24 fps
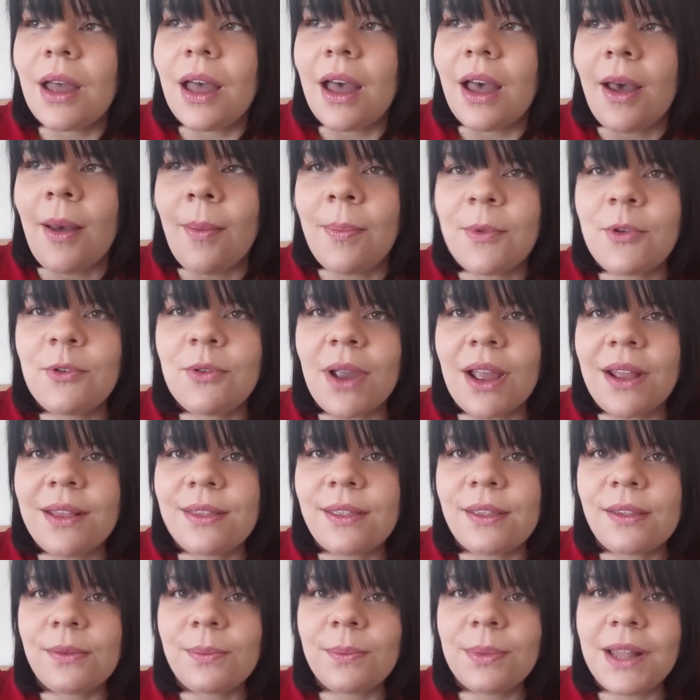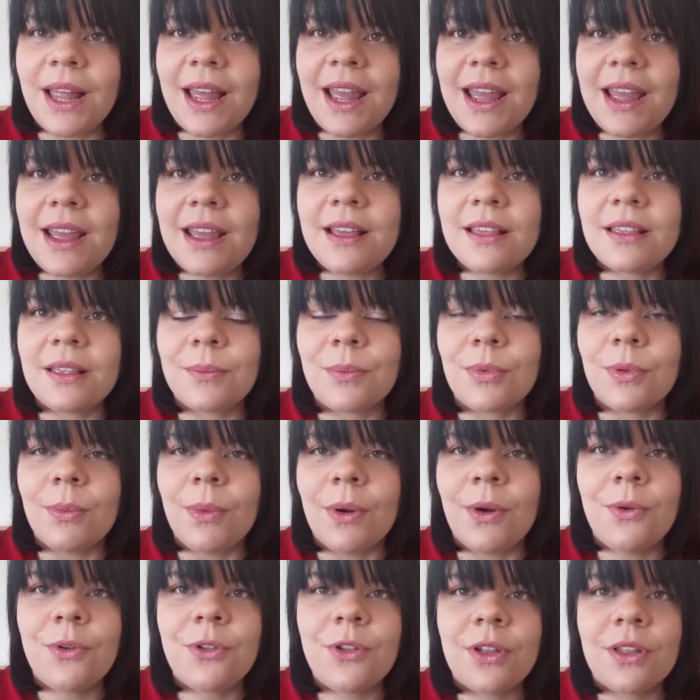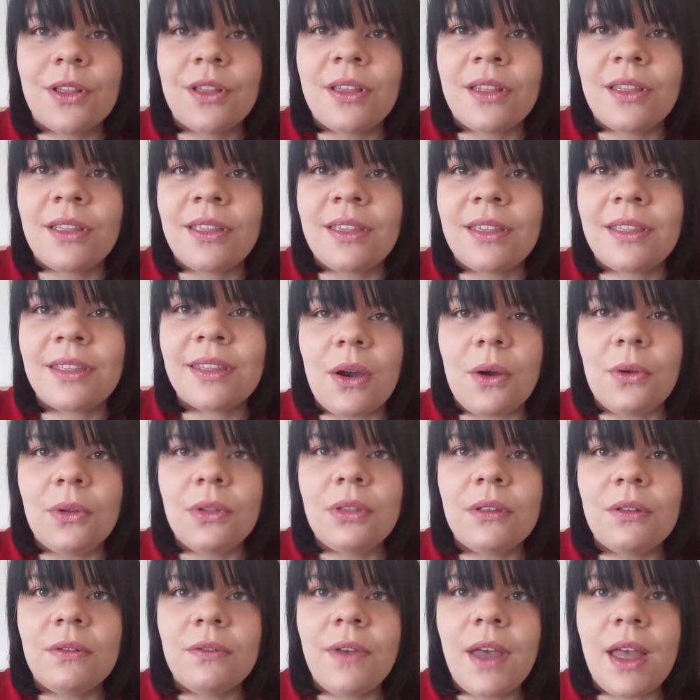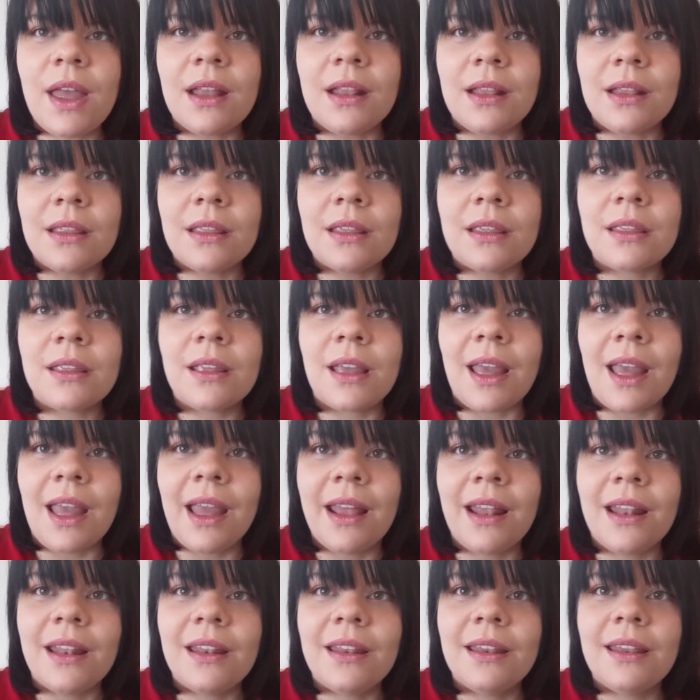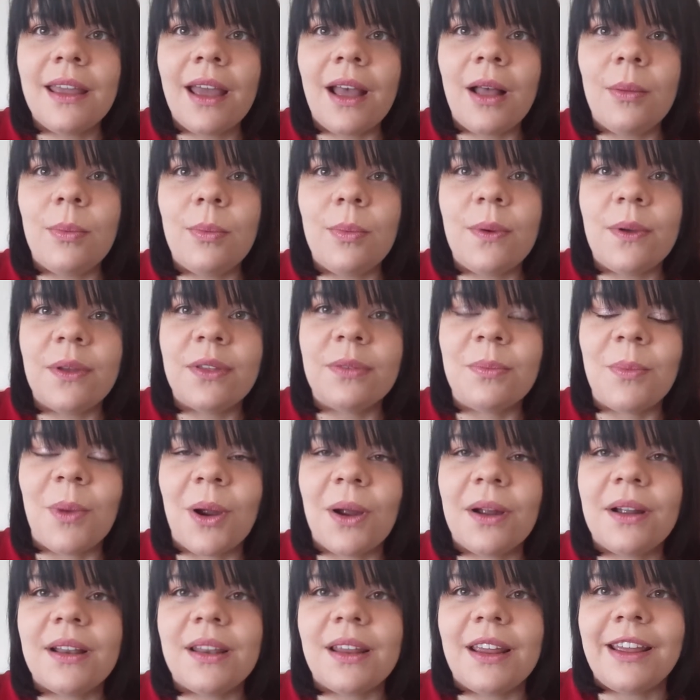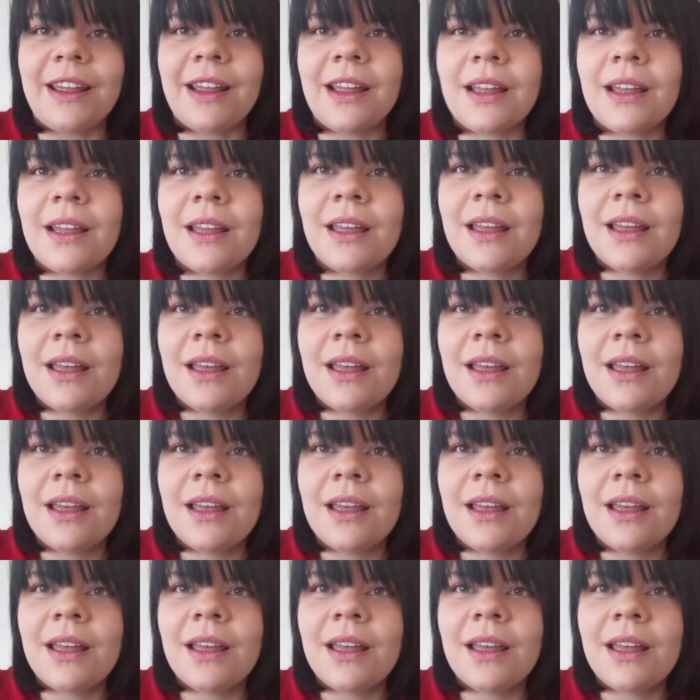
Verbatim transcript: um, create displays and promotions, host events, and help with marketing.